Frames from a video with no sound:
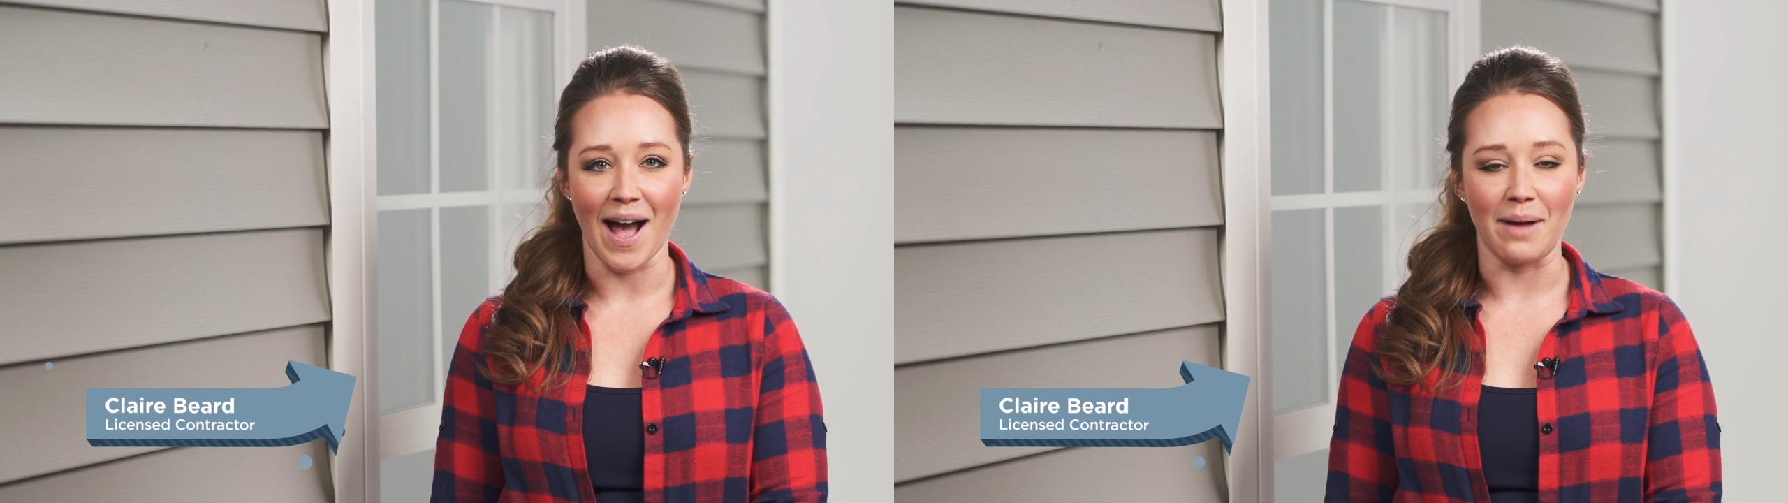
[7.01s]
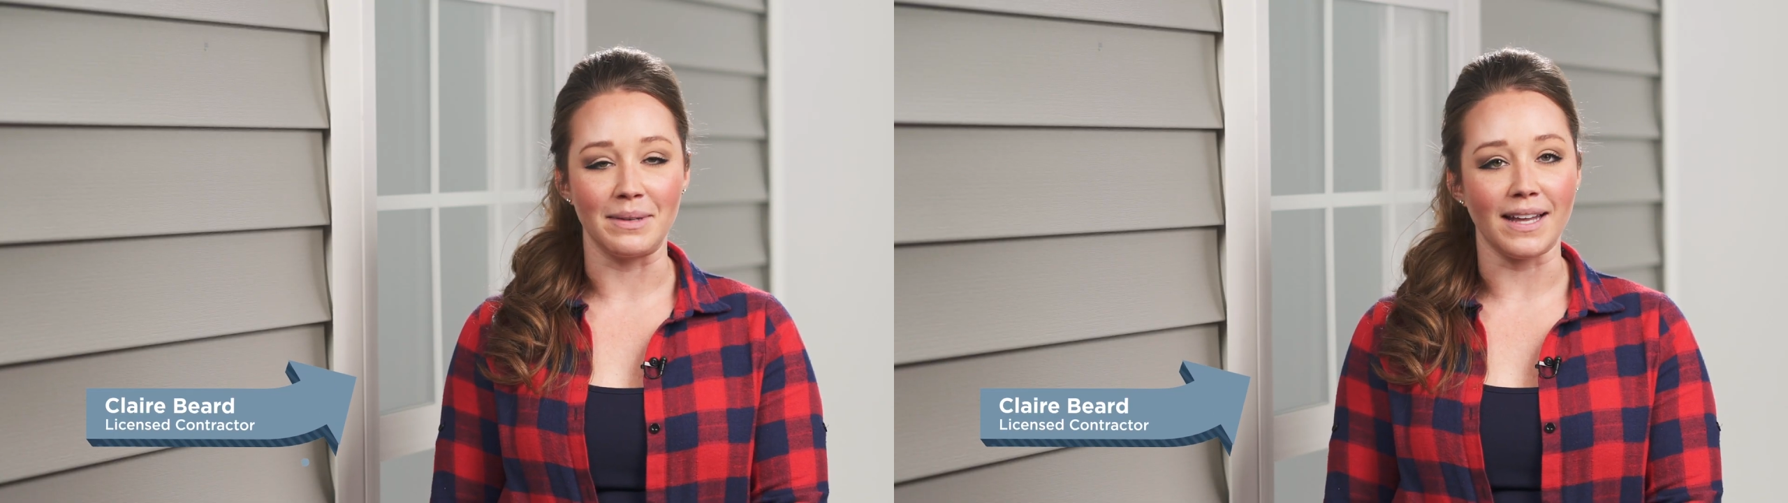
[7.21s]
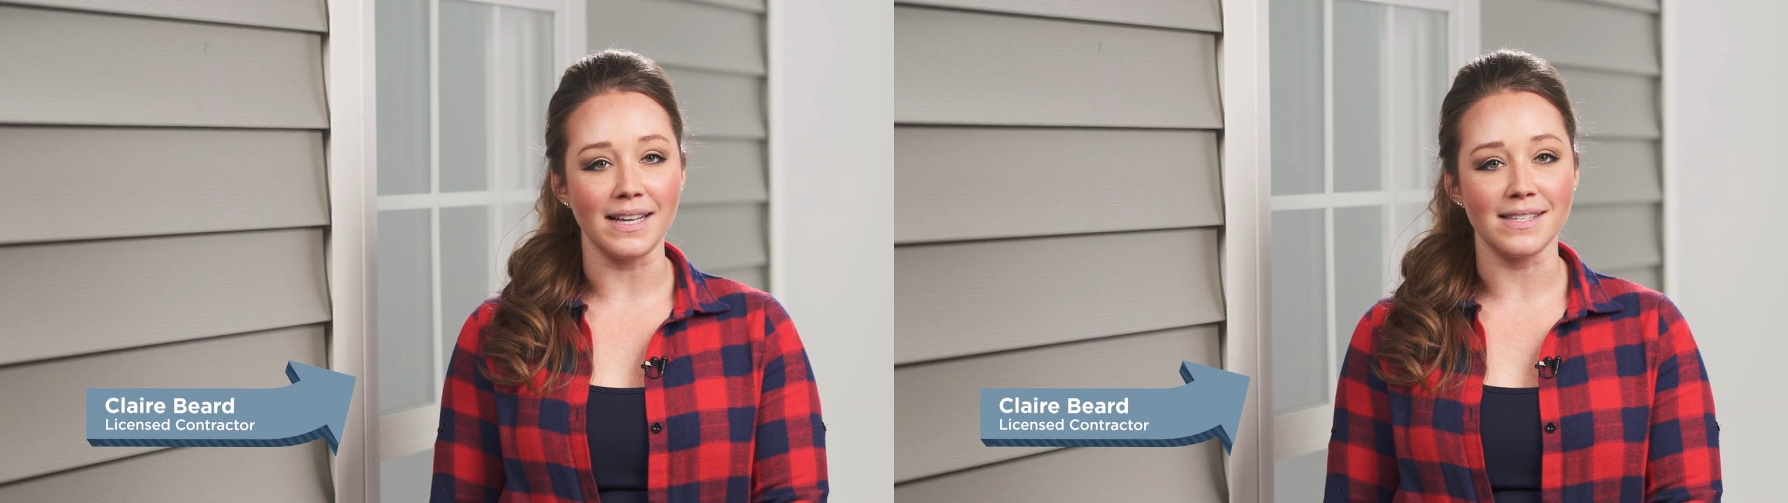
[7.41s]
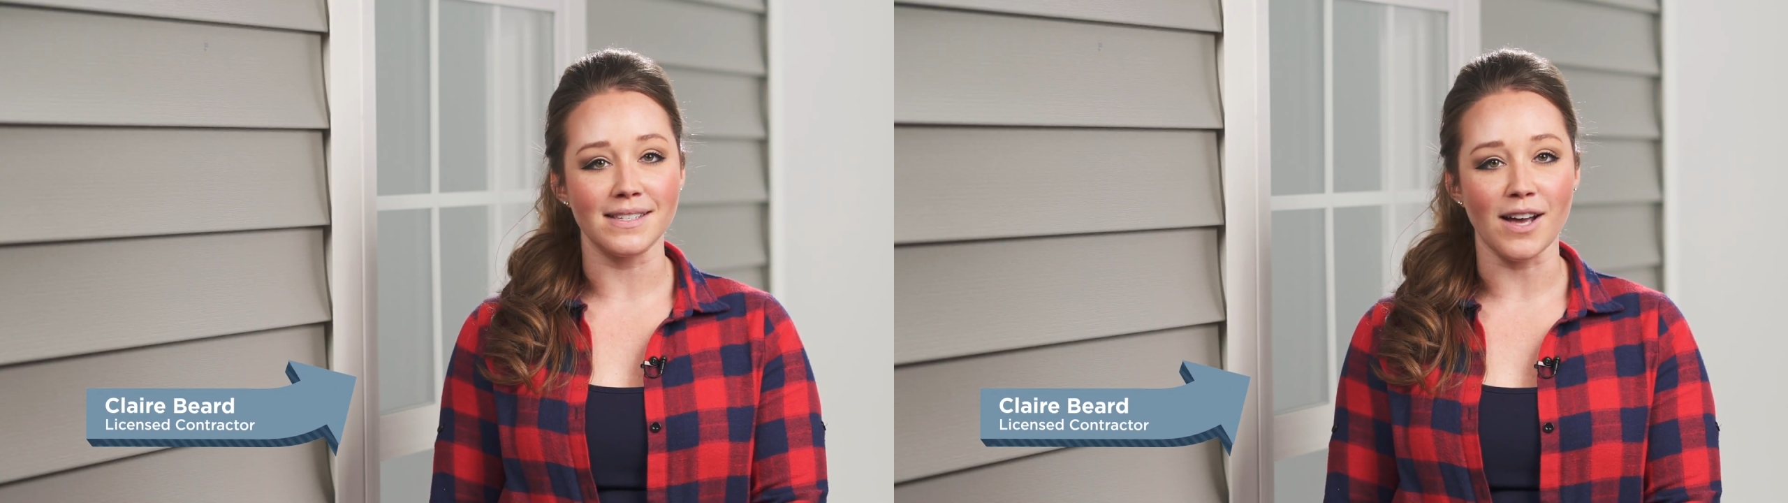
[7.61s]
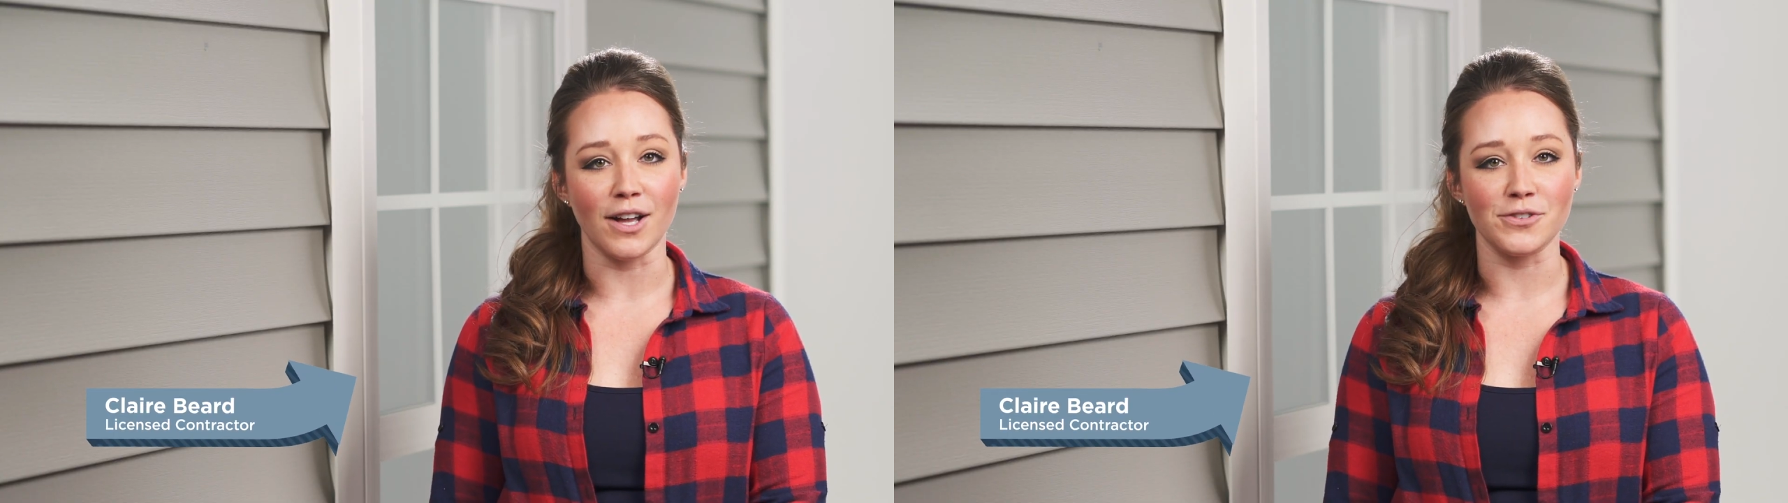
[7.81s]
I'm a
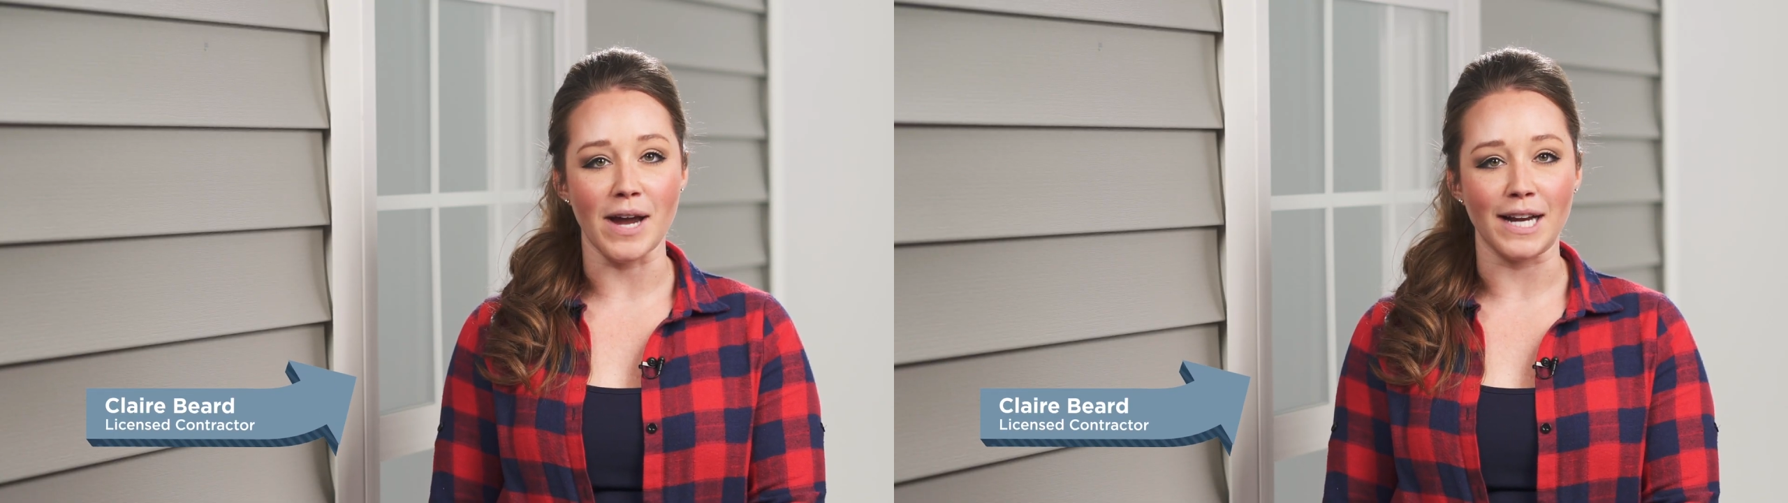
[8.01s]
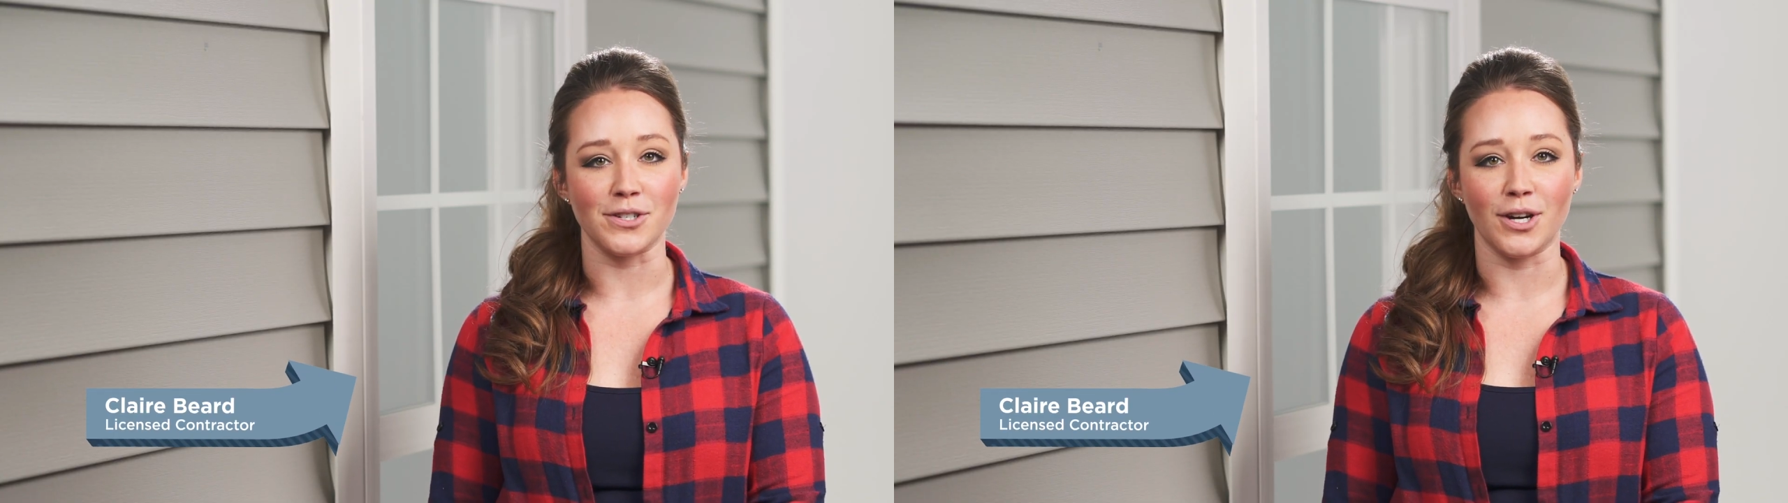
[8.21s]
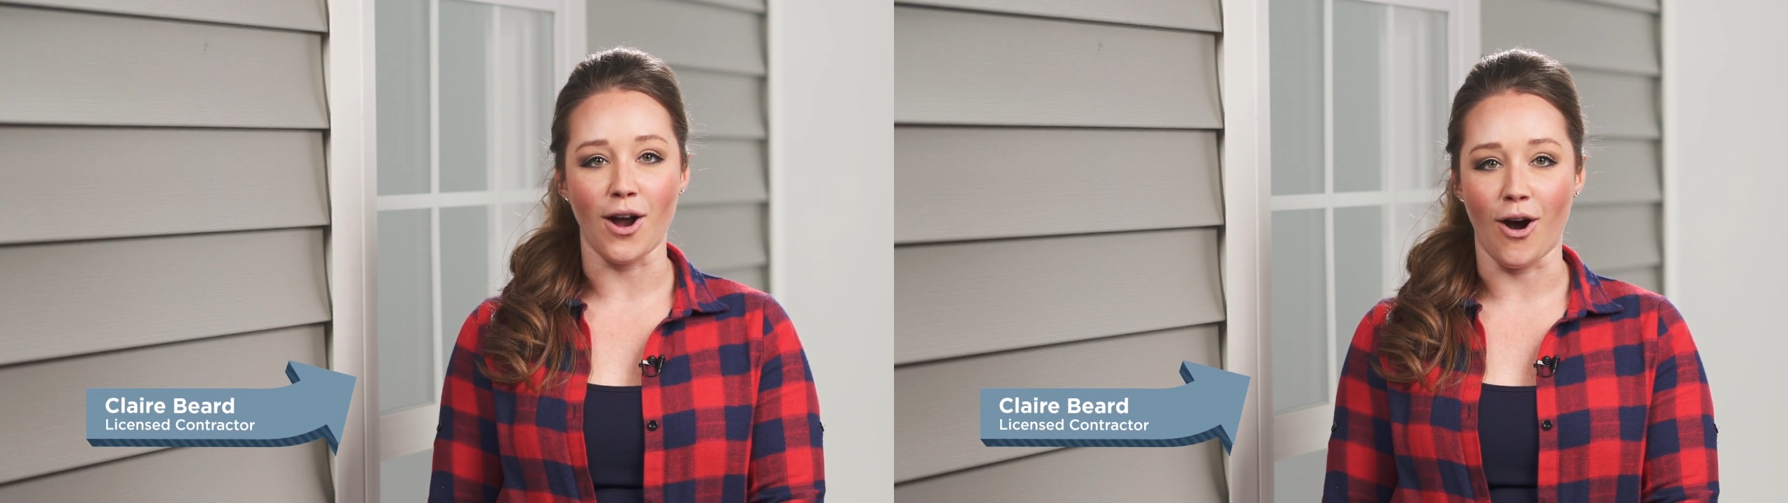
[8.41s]
licensed contractor,